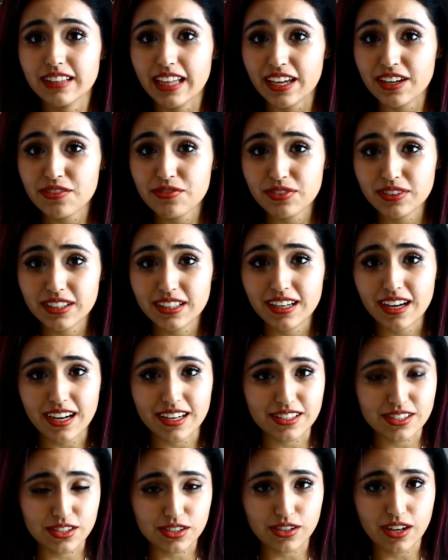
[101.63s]
Thankfully
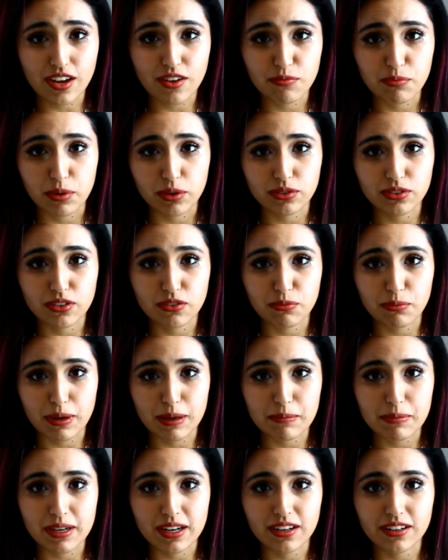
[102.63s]
I still have both of
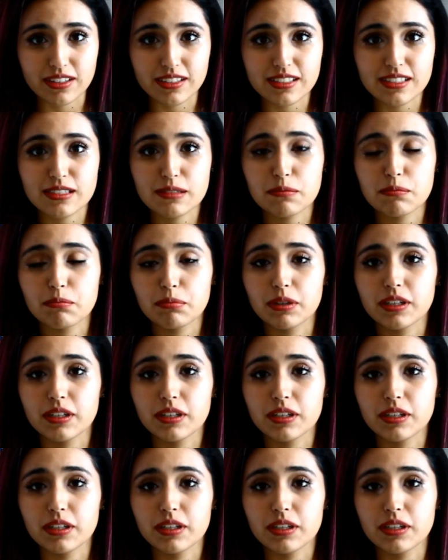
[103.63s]
my parents,